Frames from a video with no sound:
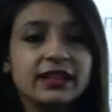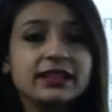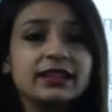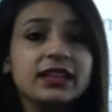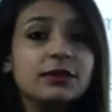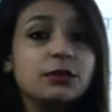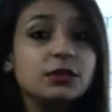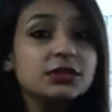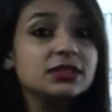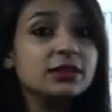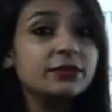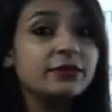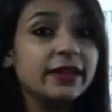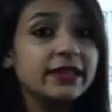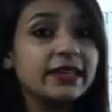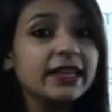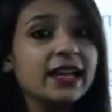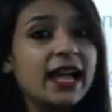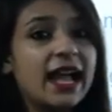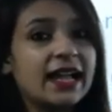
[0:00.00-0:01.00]
There was a
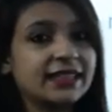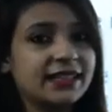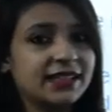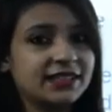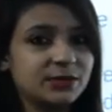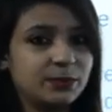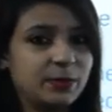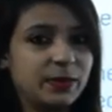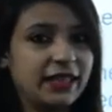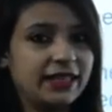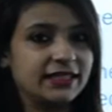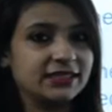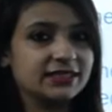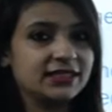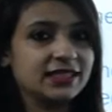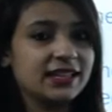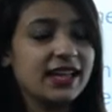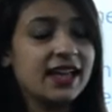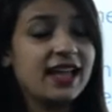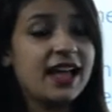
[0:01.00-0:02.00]
wedding at his
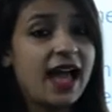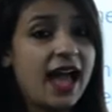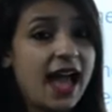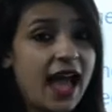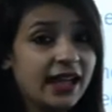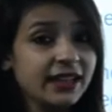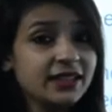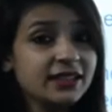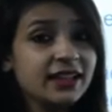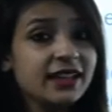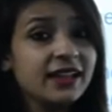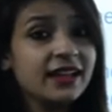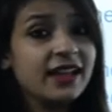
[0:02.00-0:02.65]
place and